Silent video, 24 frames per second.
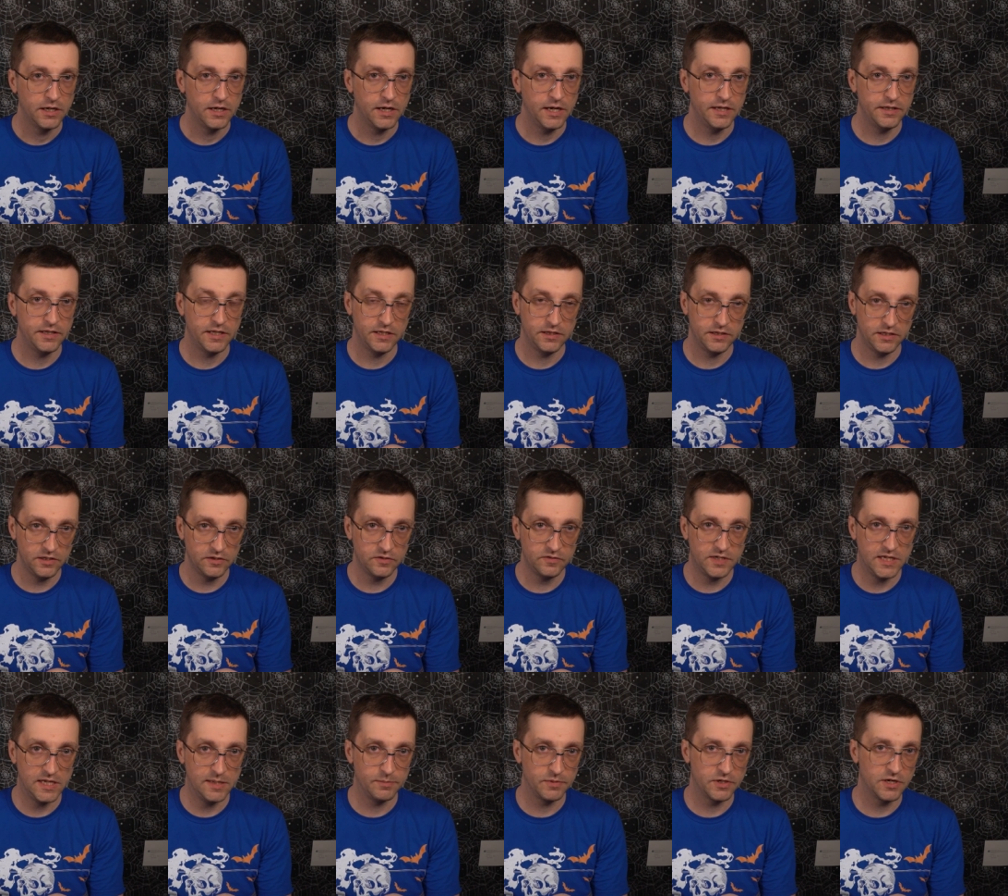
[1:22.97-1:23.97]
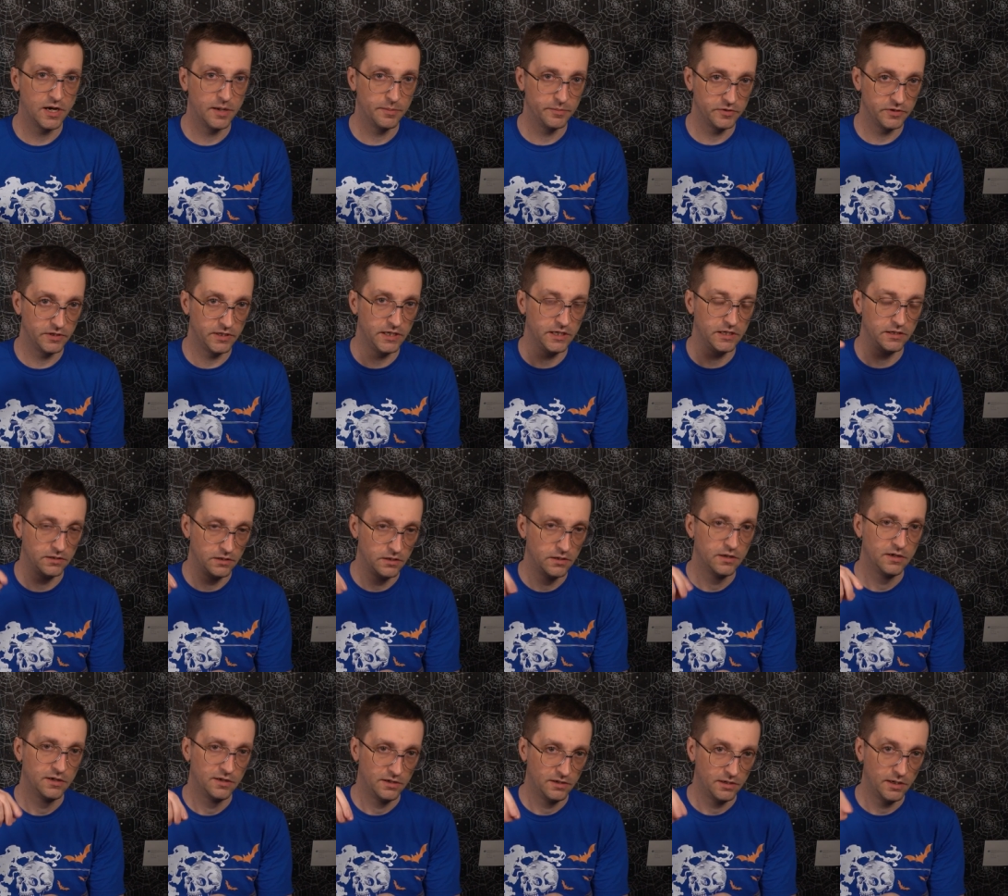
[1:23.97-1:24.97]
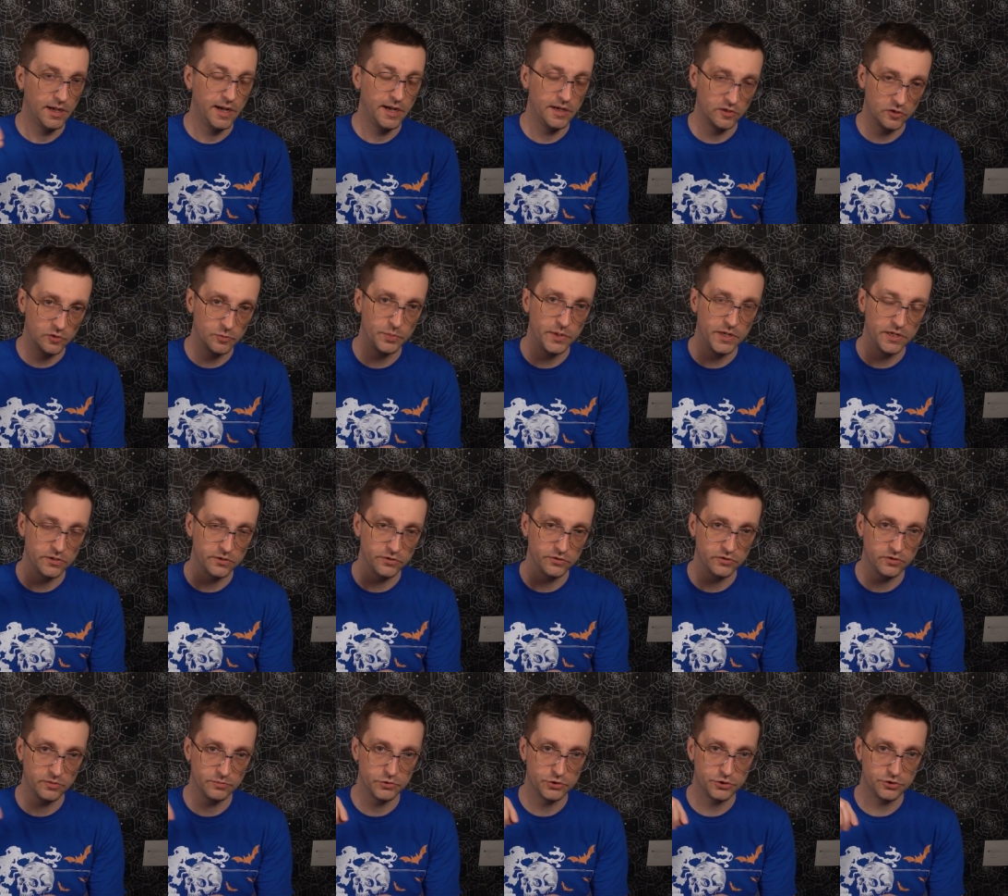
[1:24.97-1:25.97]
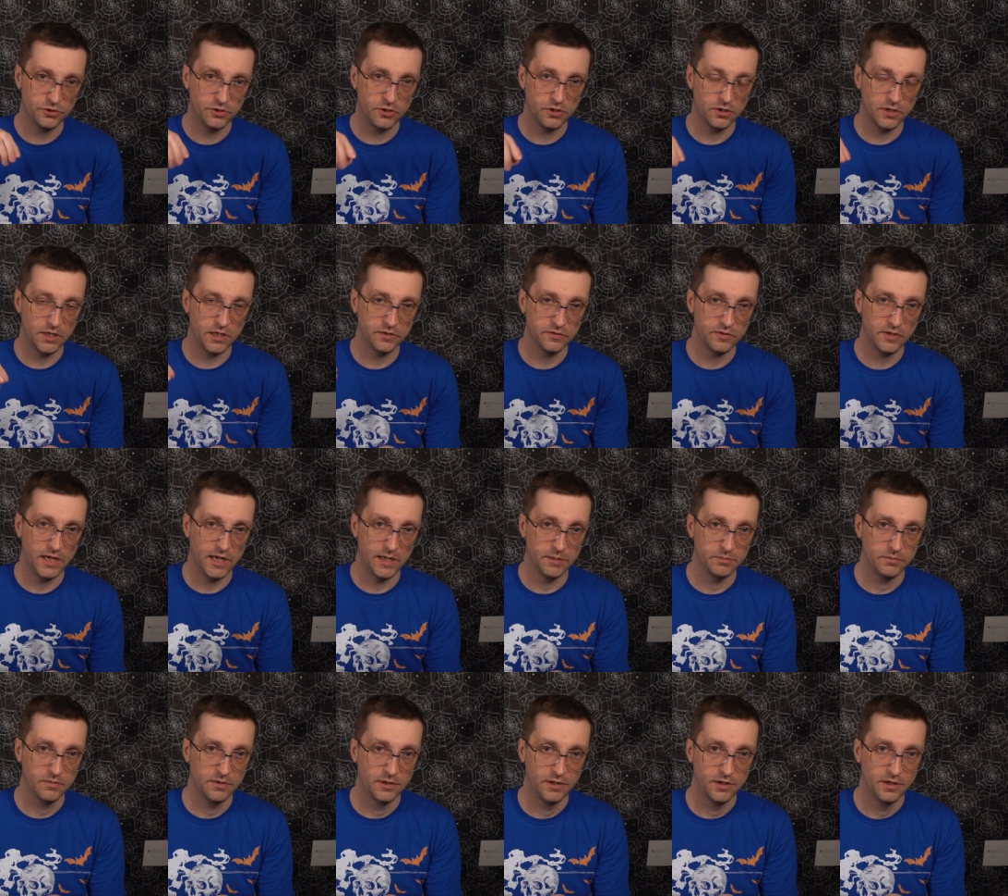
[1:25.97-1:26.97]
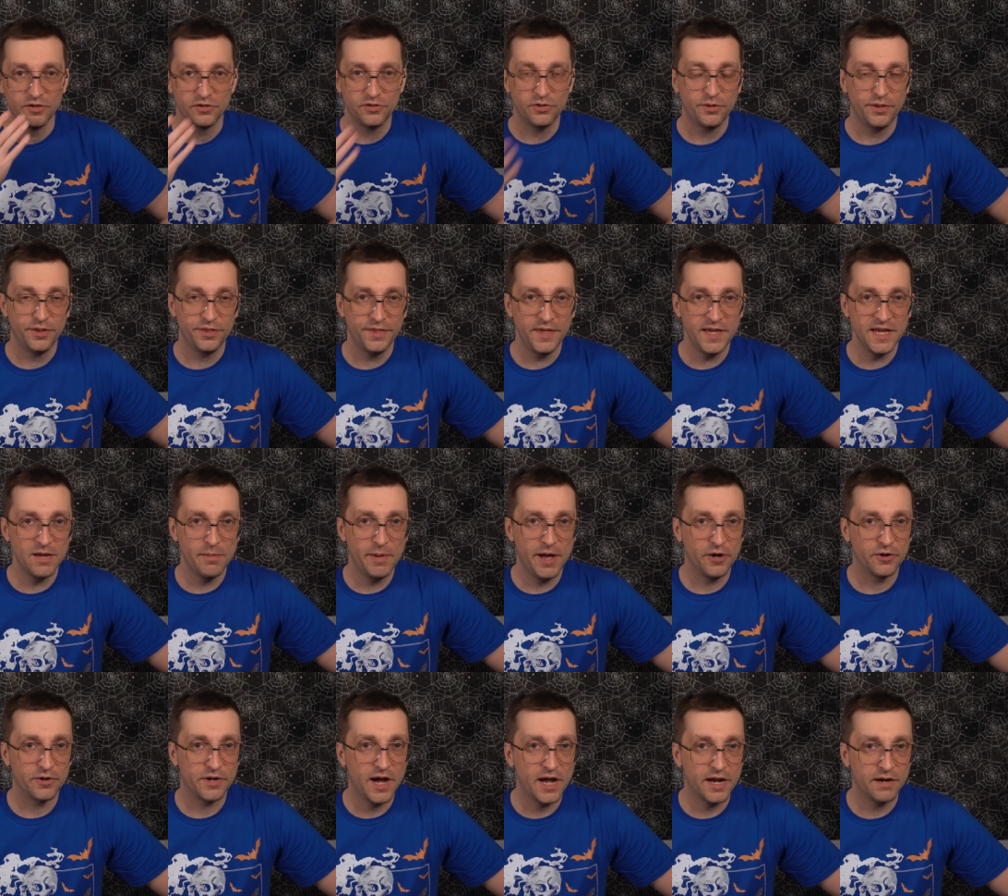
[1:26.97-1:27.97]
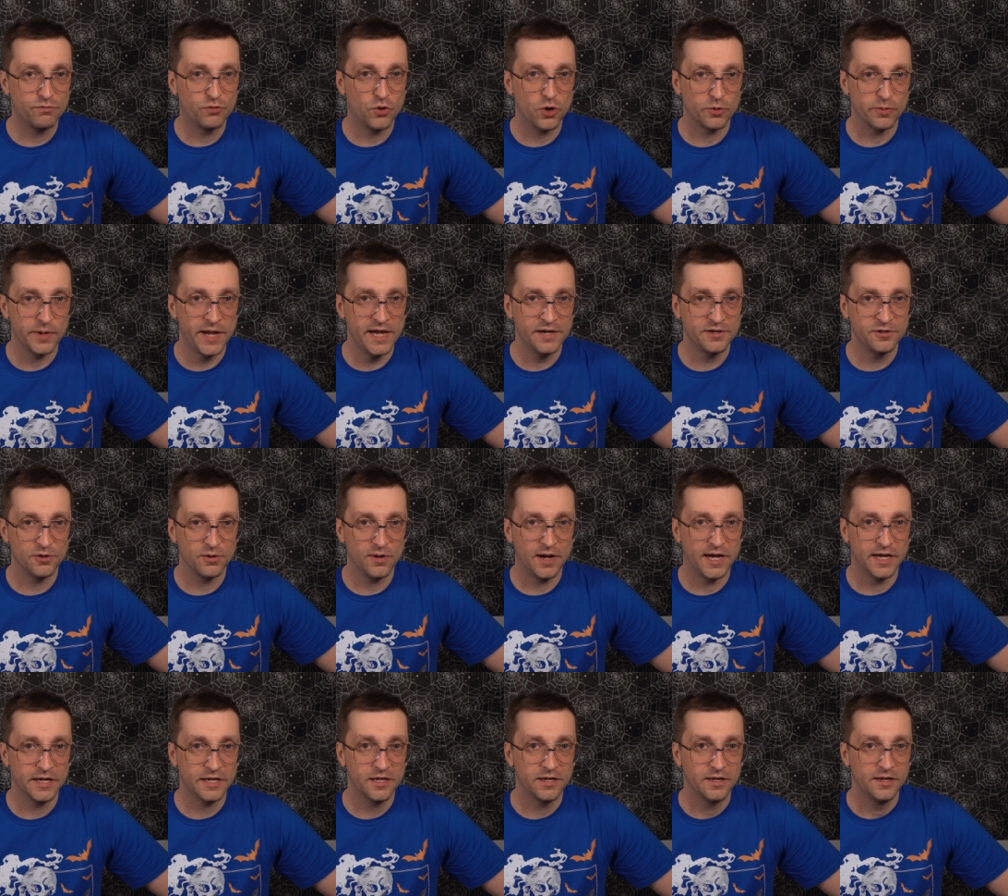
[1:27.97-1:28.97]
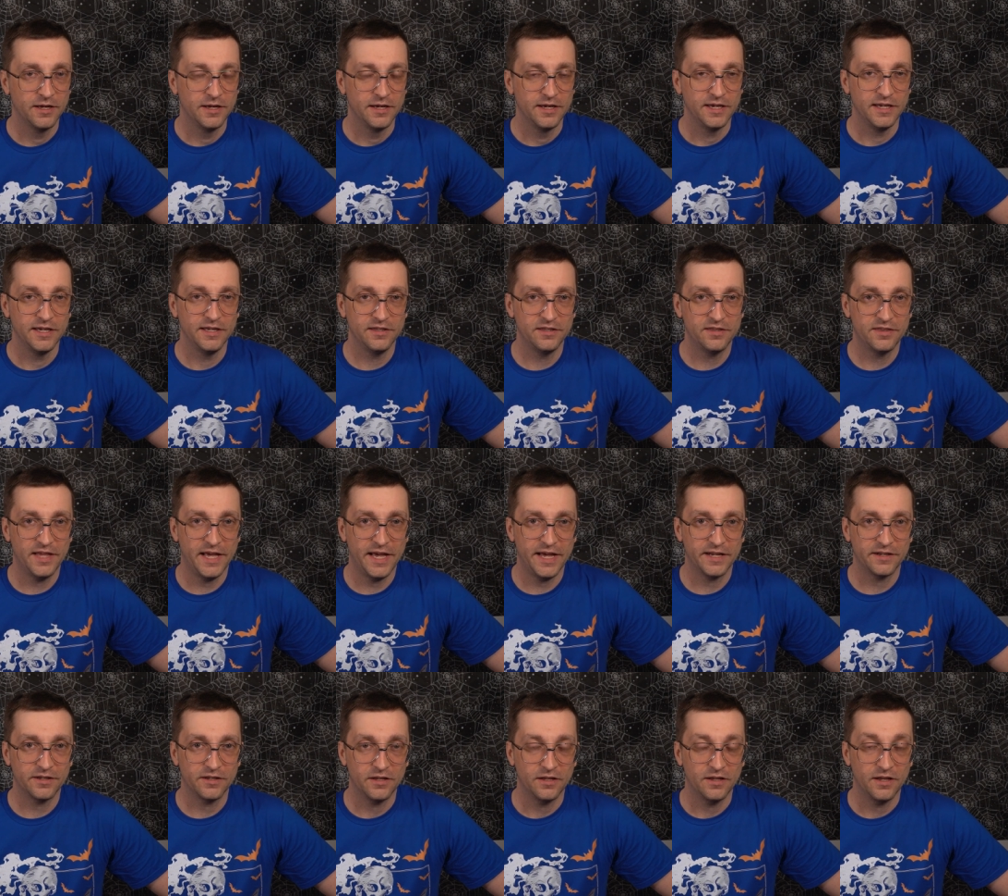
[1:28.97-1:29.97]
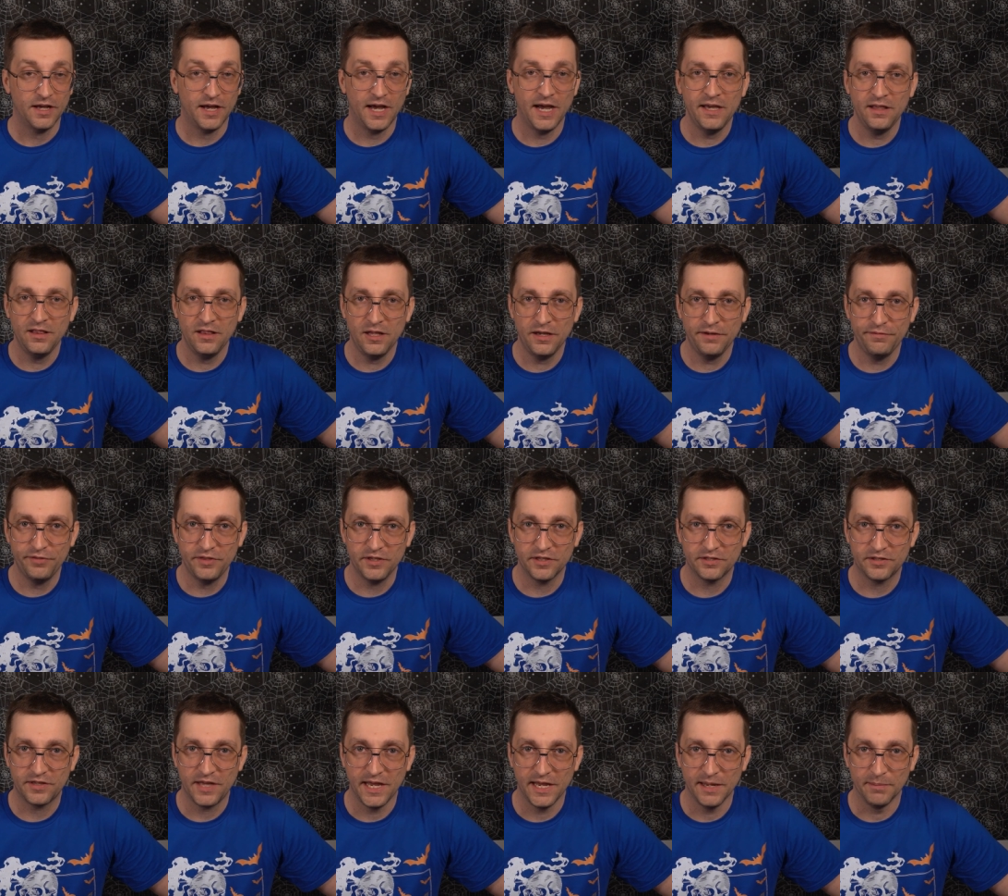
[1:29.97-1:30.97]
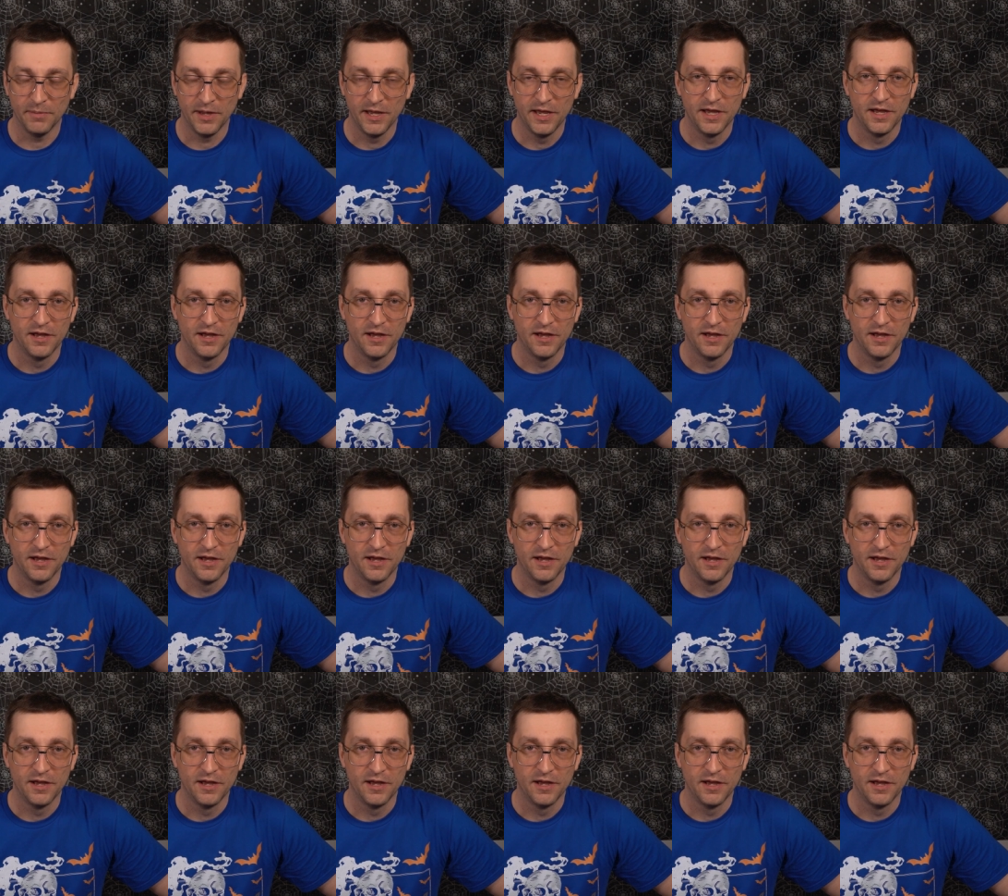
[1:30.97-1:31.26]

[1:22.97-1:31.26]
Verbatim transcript: and then this team comes in and sprinkles some sugar on top. So the thing about God of War Ragnarok is that I love this game.